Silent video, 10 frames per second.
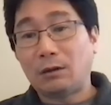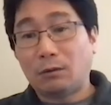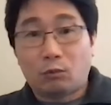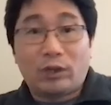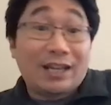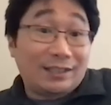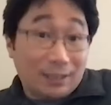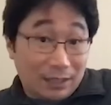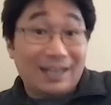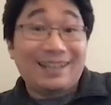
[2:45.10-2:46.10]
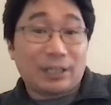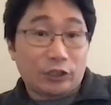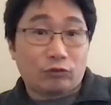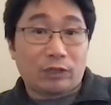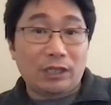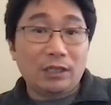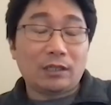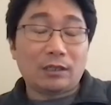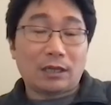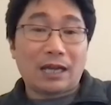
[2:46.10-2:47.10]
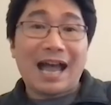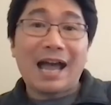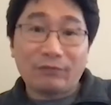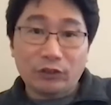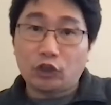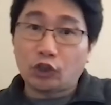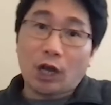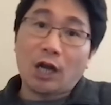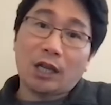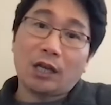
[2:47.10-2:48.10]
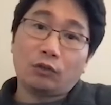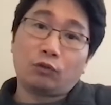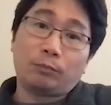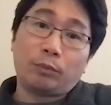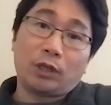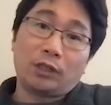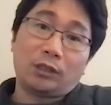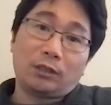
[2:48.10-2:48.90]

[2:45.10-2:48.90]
We as an industry have started to put